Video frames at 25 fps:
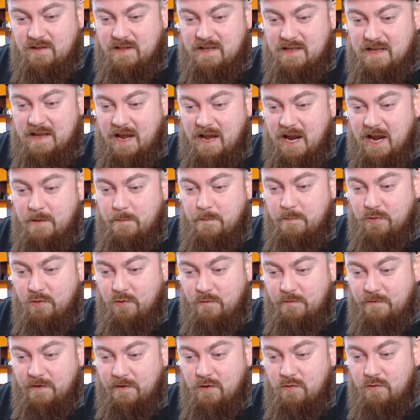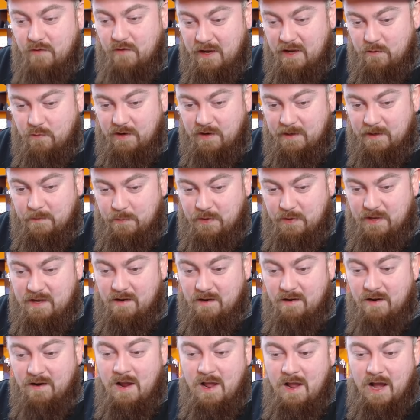the high-profile right-wing
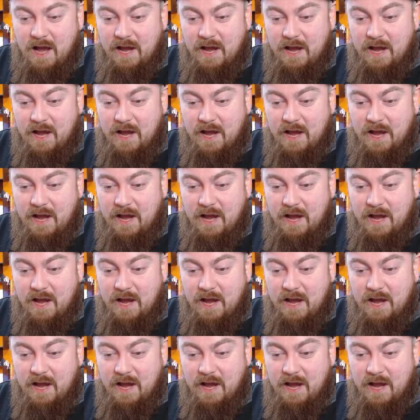peer,